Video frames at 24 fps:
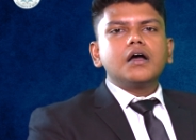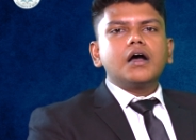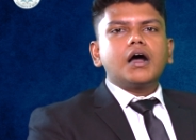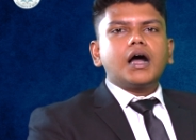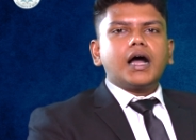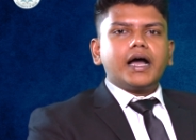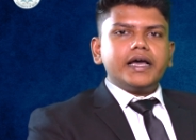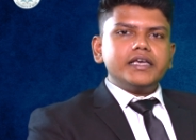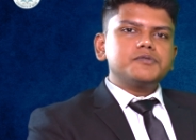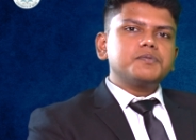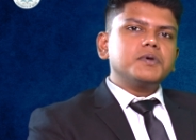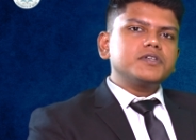
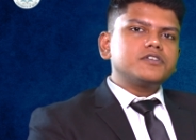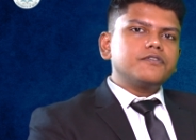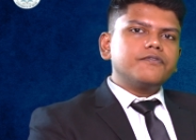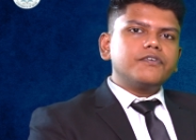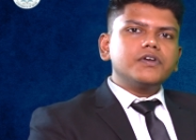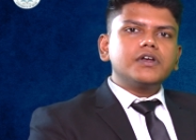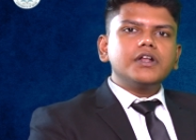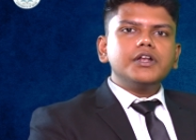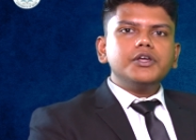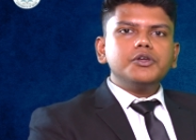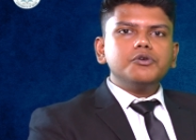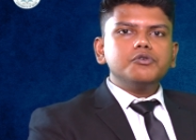I
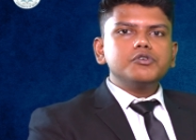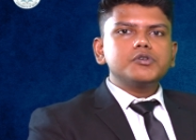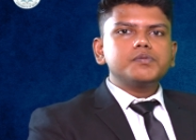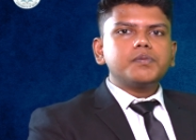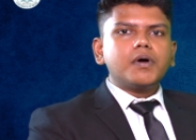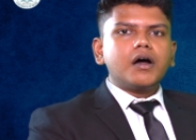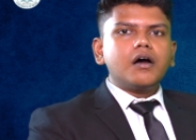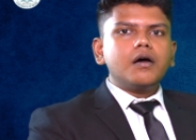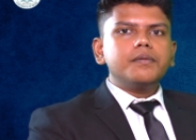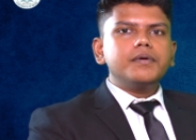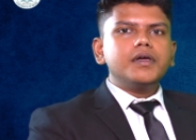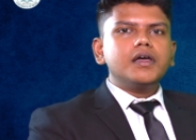specifically use
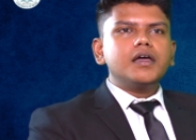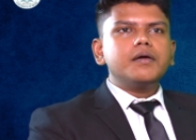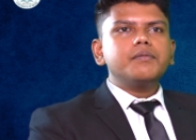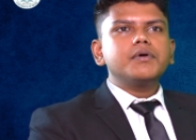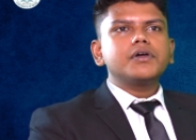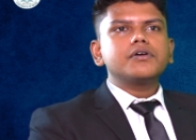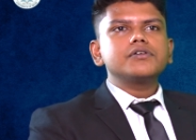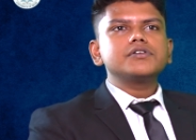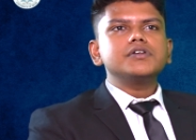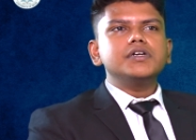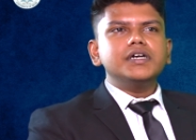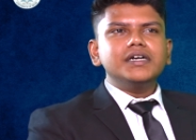Power BI
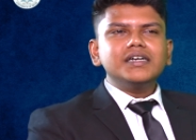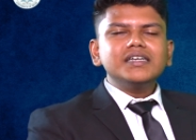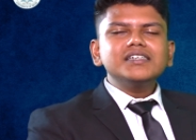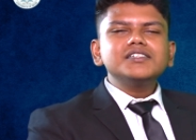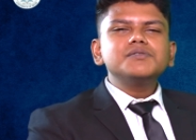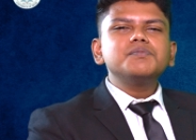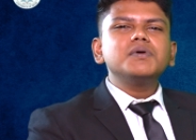because it is